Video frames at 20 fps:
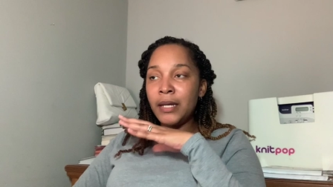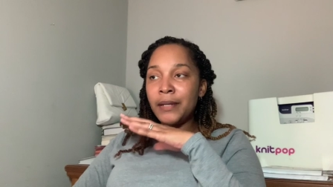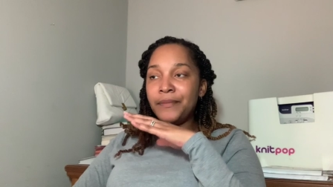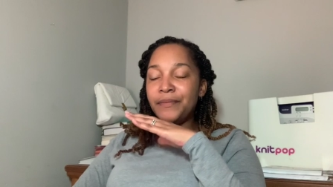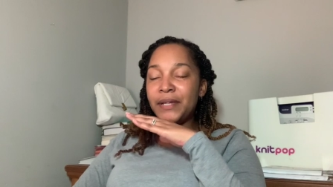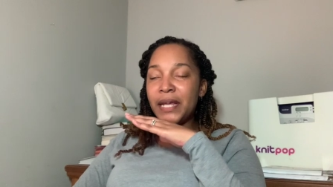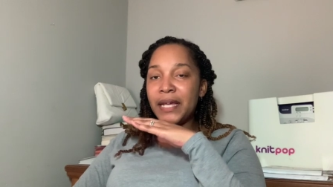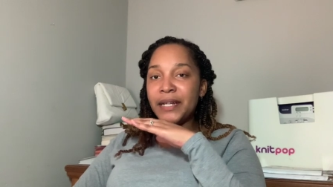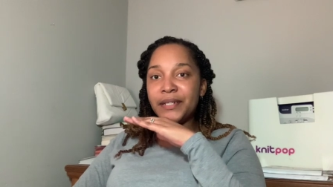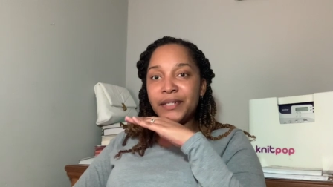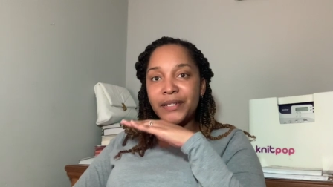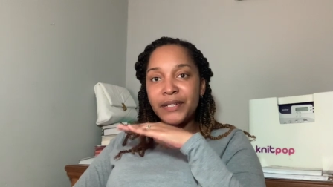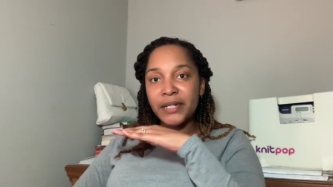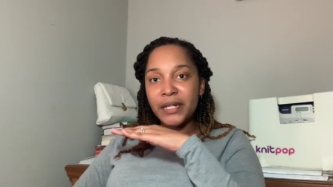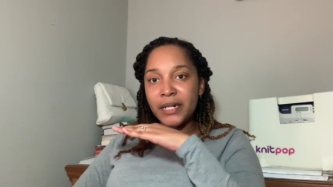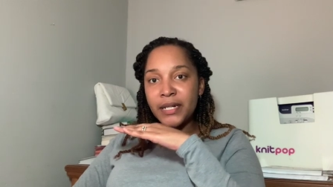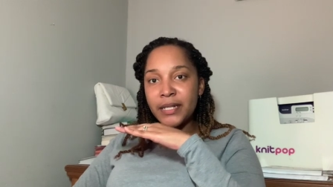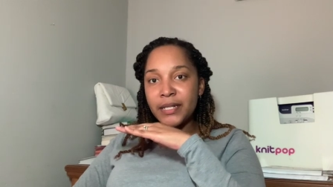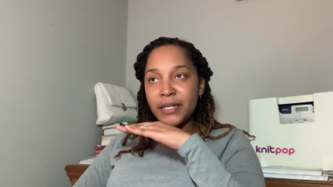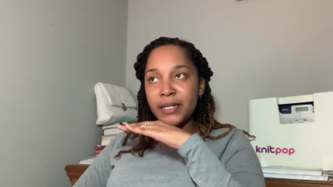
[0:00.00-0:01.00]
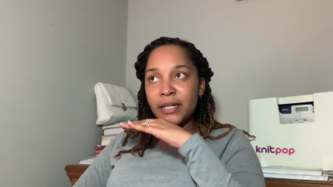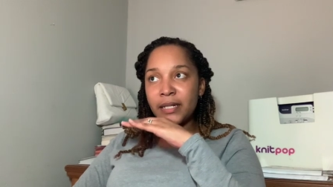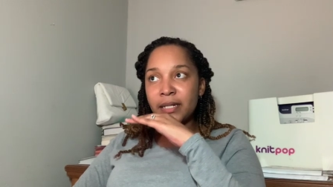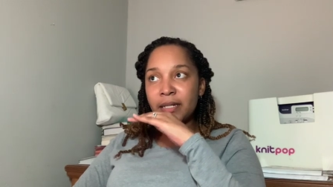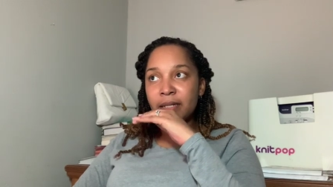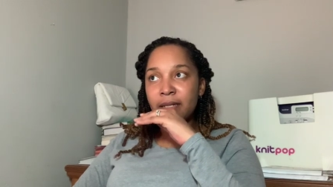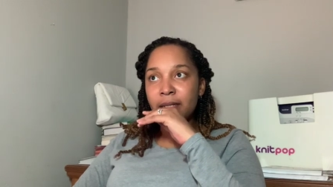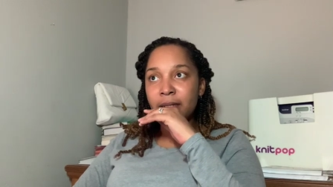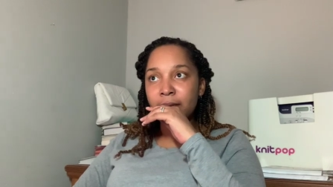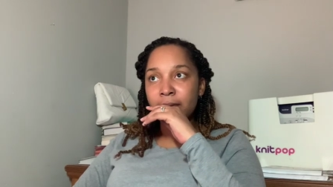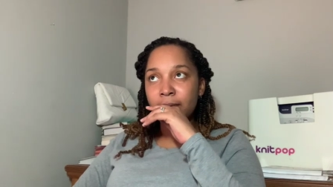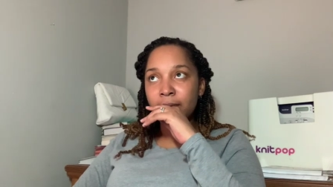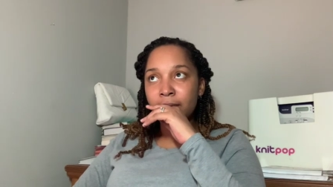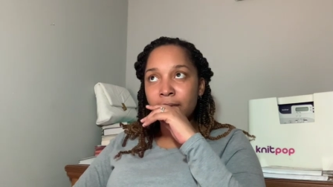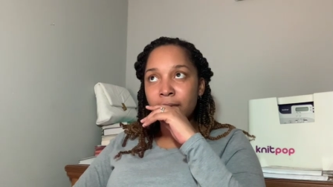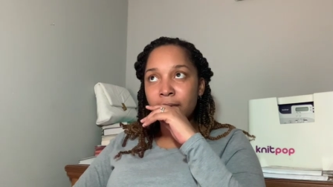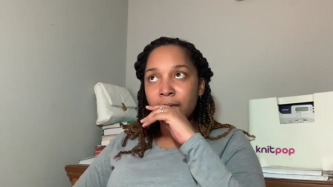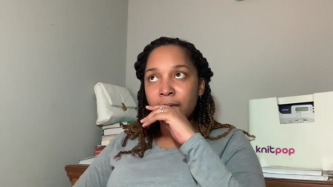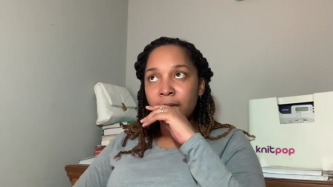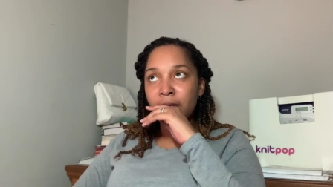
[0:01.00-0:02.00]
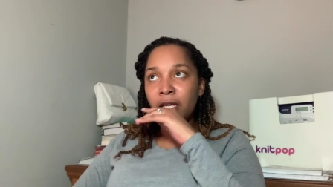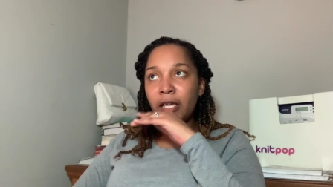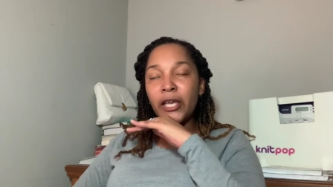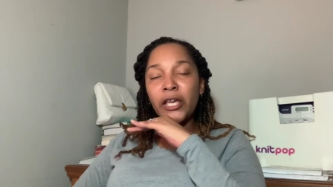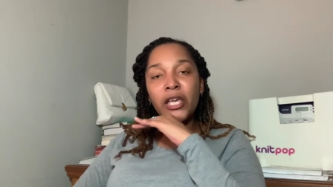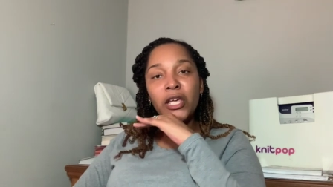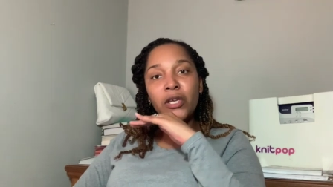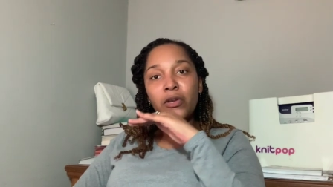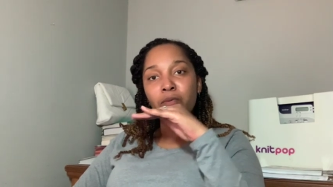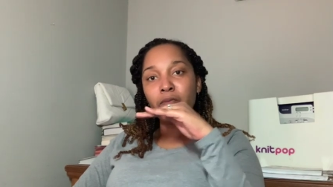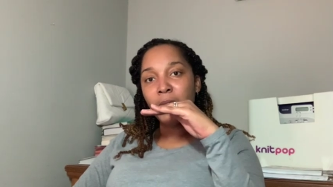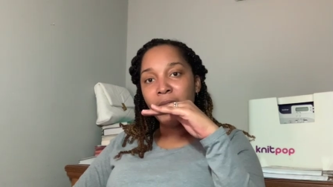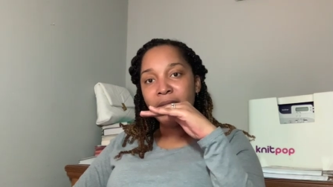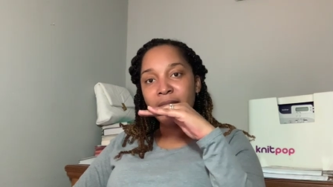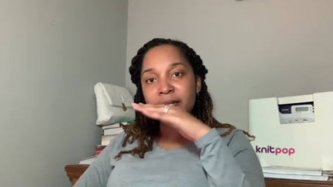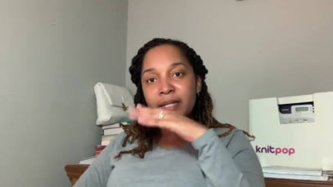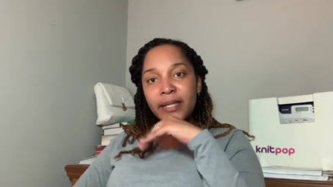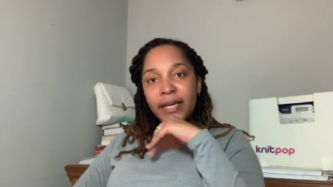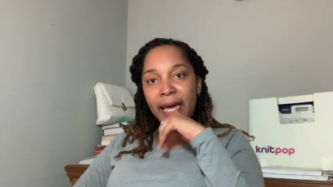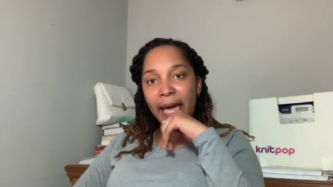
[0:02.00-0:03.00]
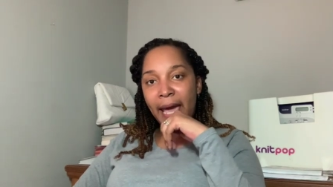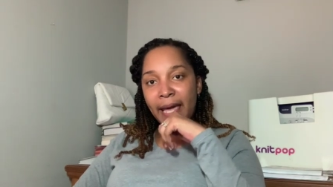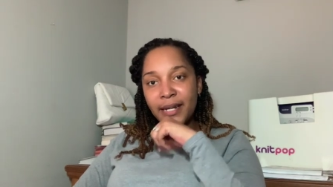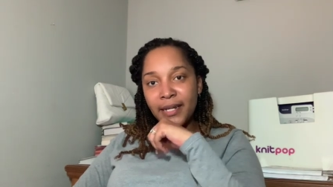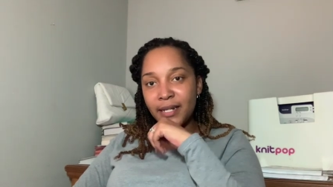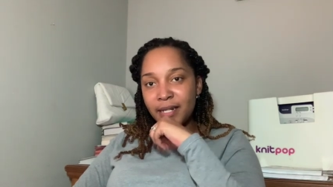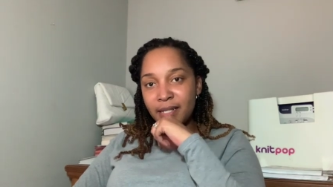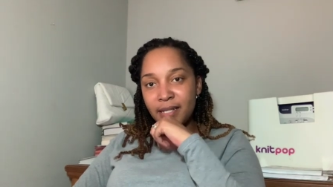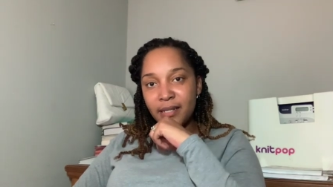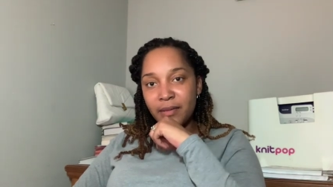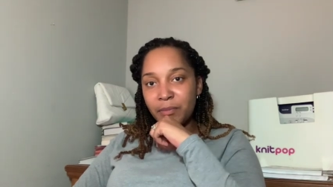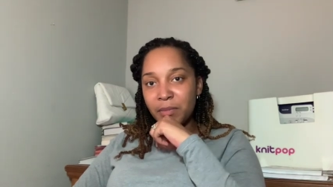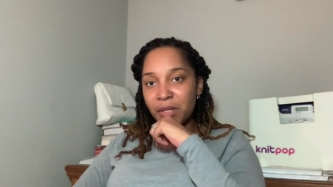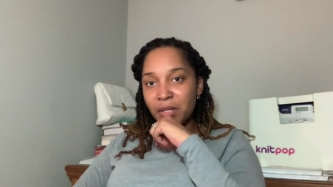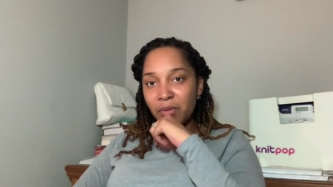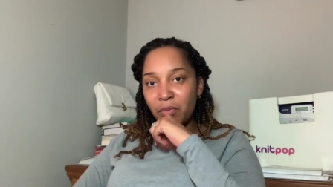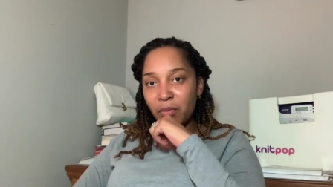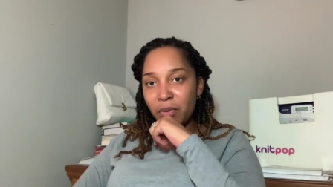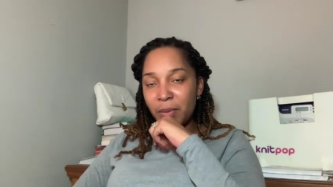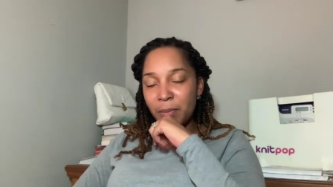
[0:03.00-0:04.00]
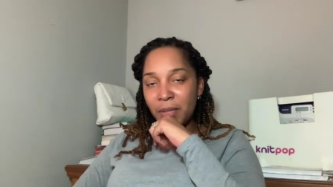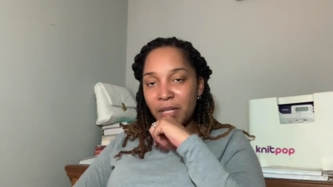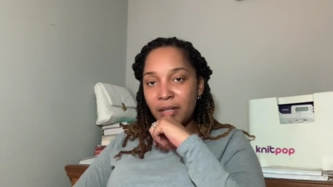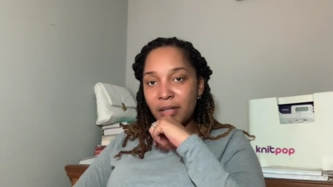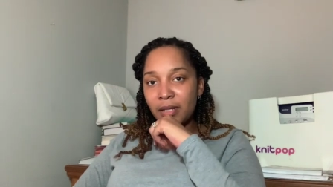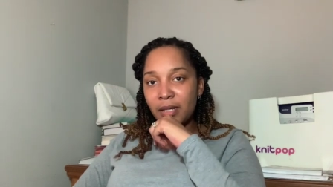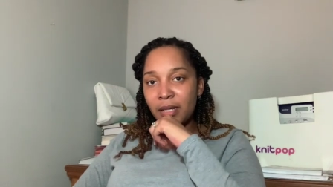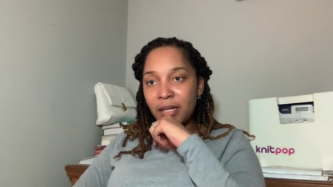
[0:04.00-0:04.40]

that doesn't erase cattiness among women